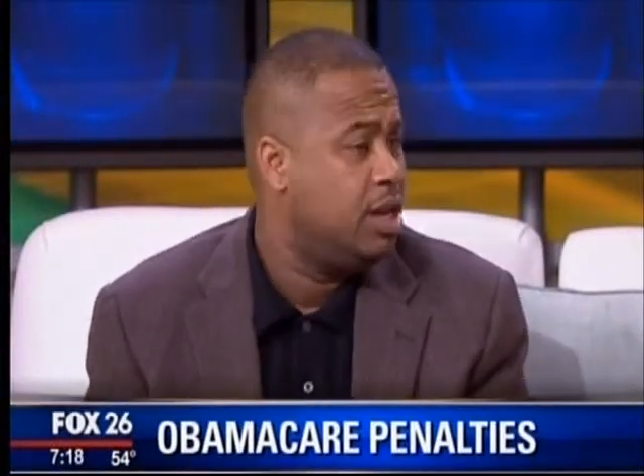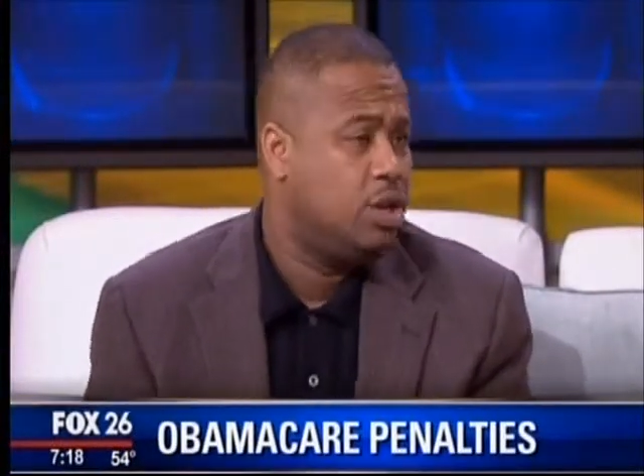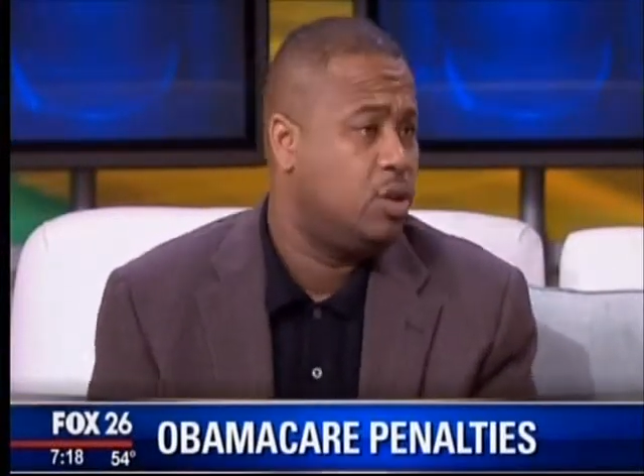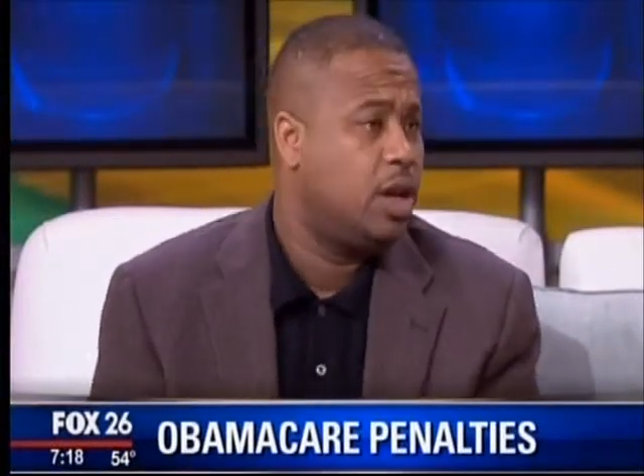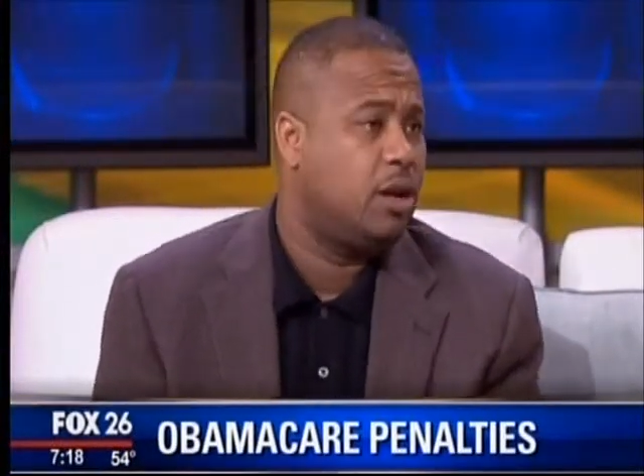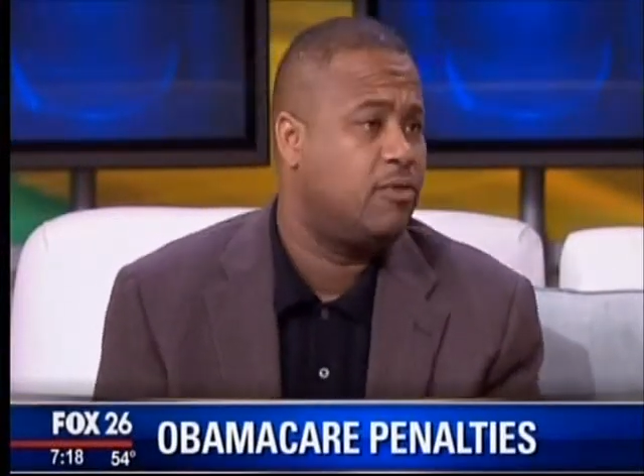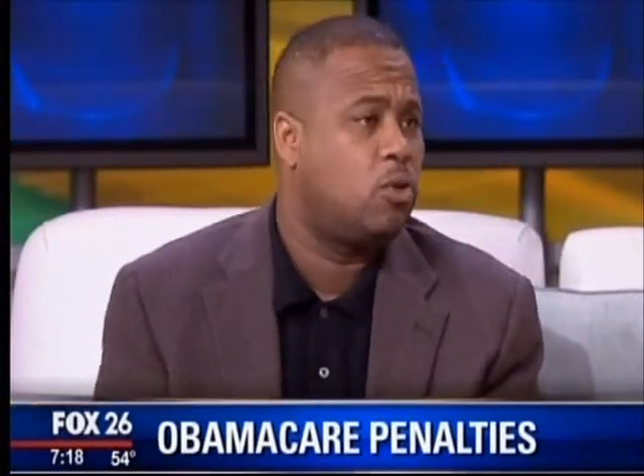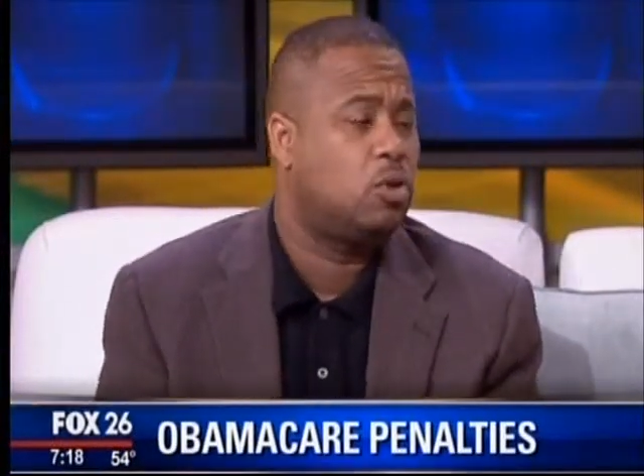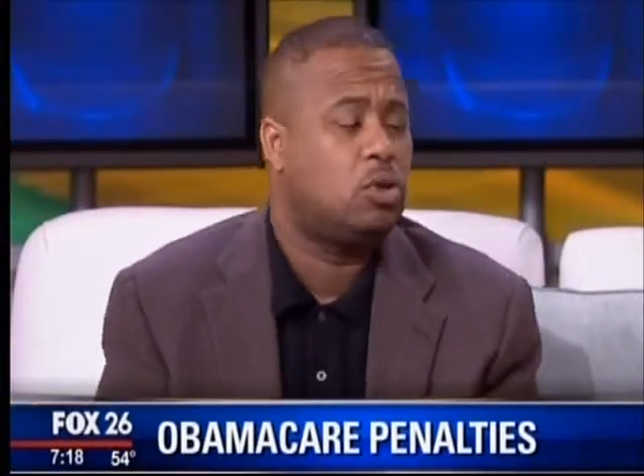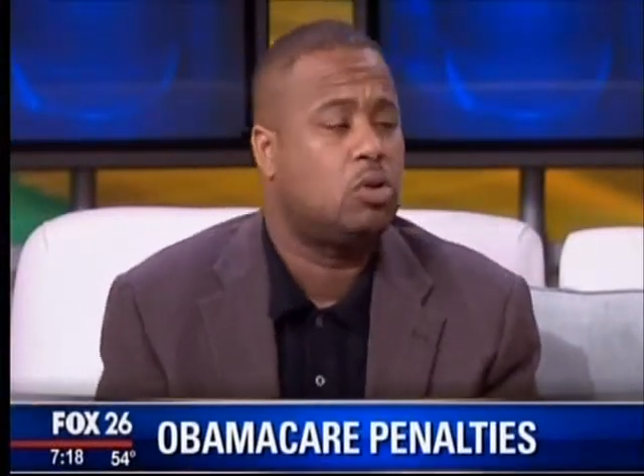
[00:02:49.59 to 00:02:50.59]
You can, of
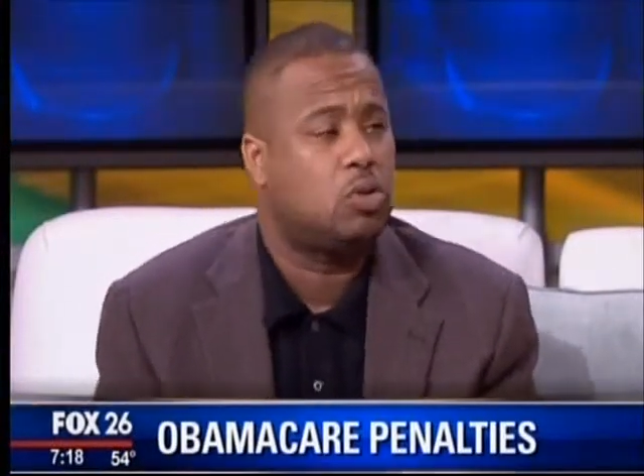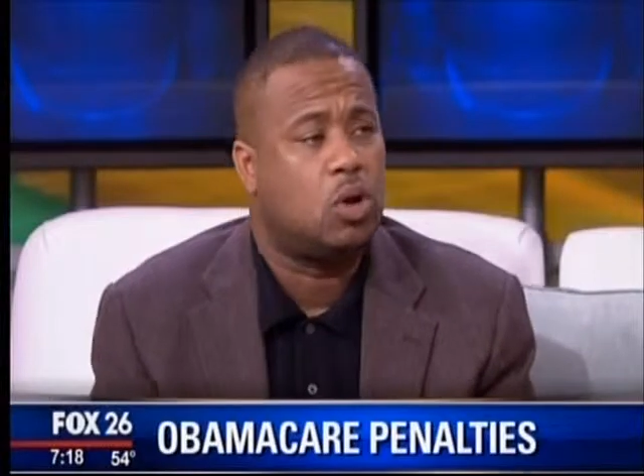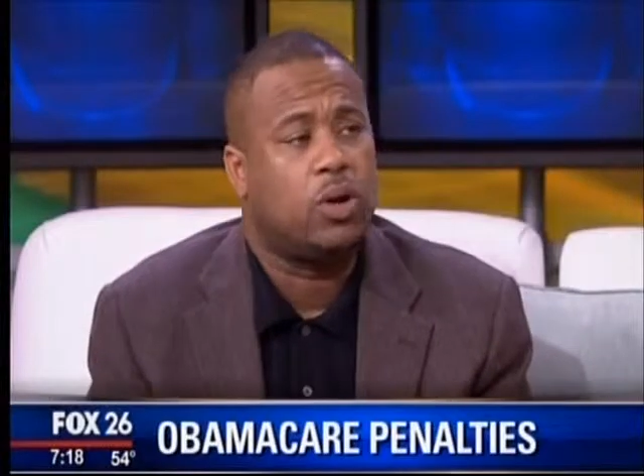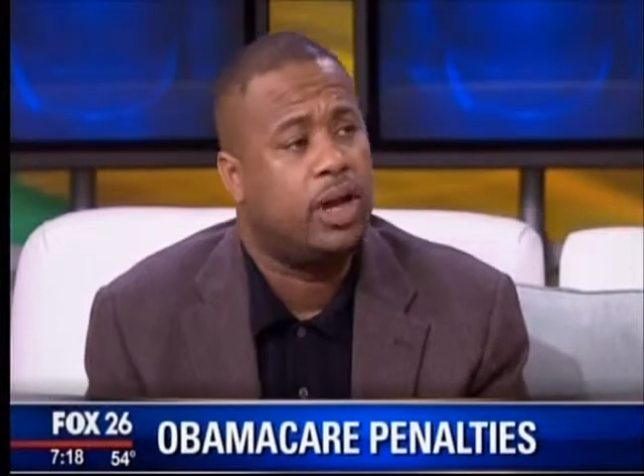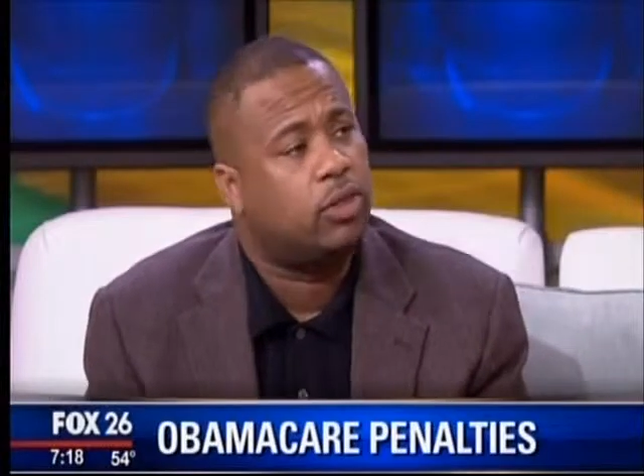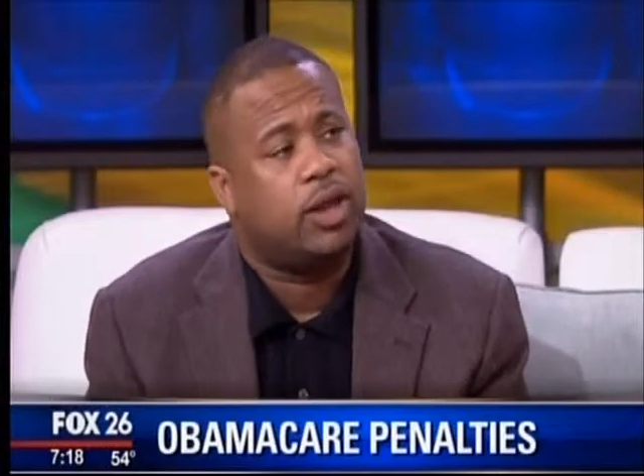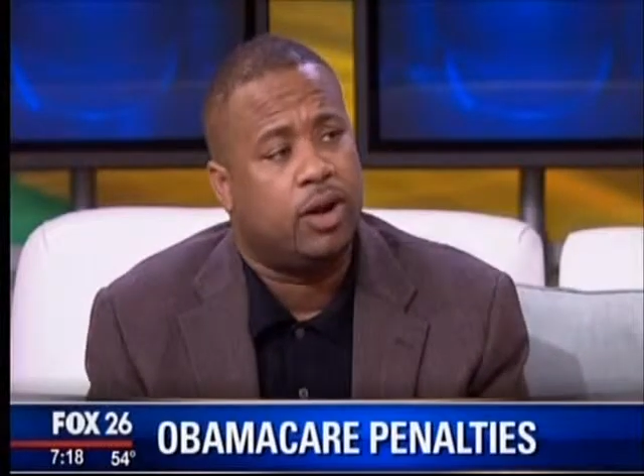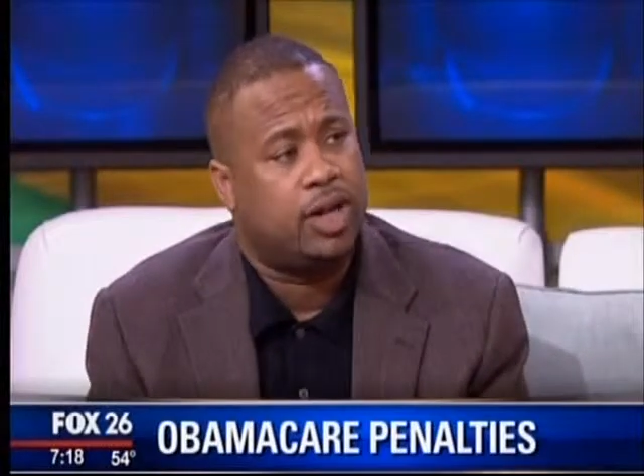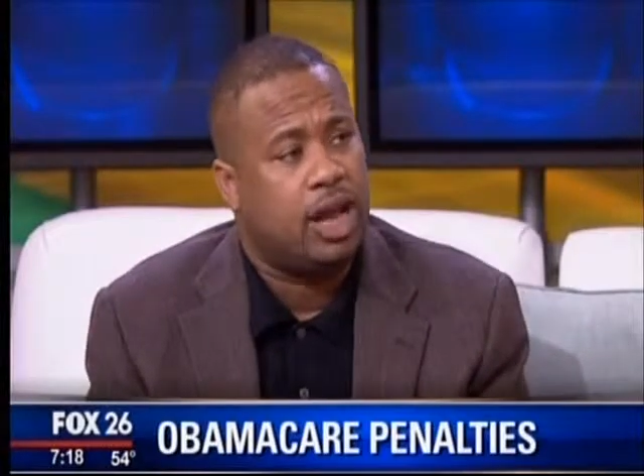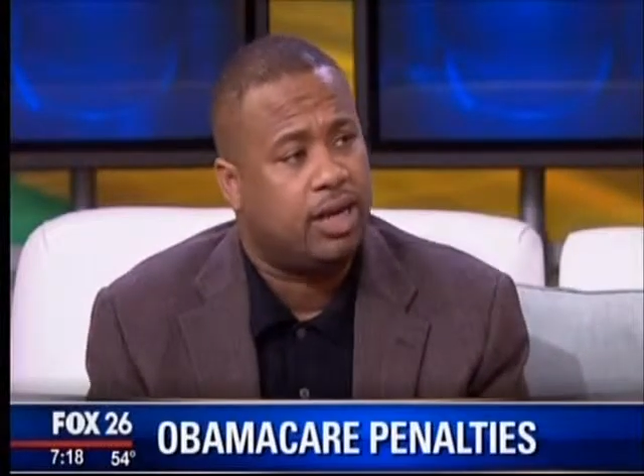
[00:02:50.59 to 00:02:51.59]
course, also go to
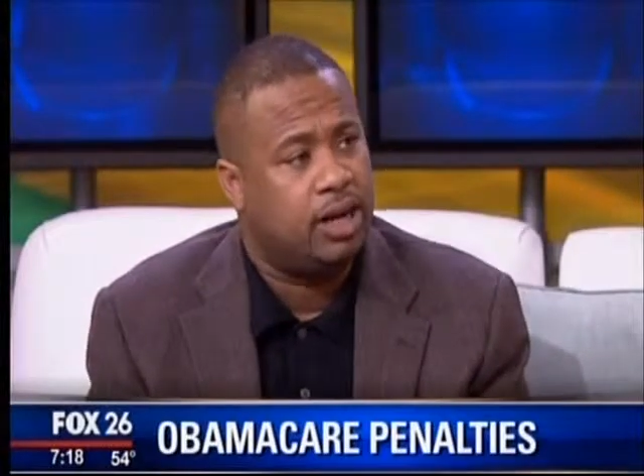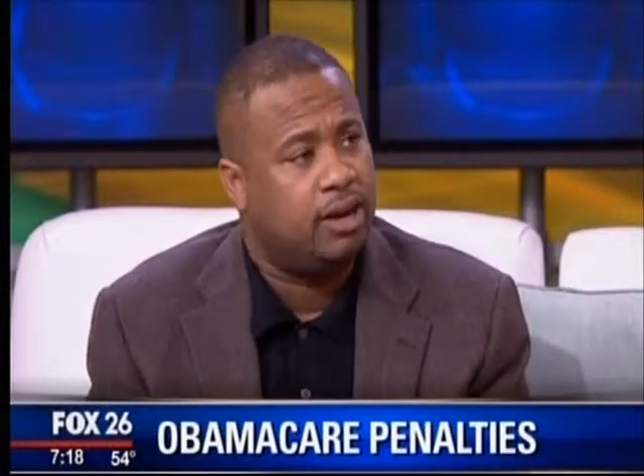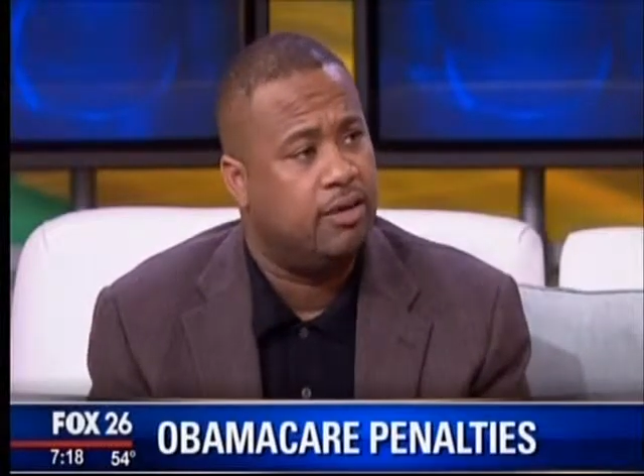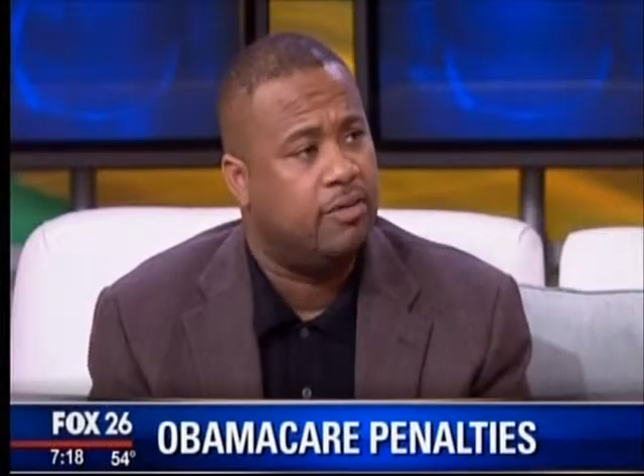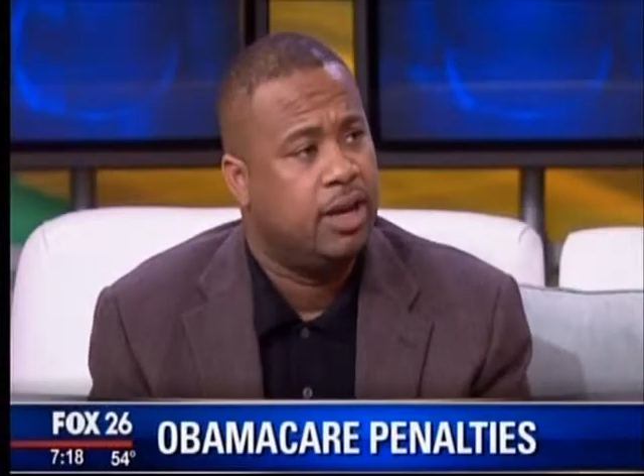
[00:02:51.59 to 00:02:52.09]
healthcare.gov,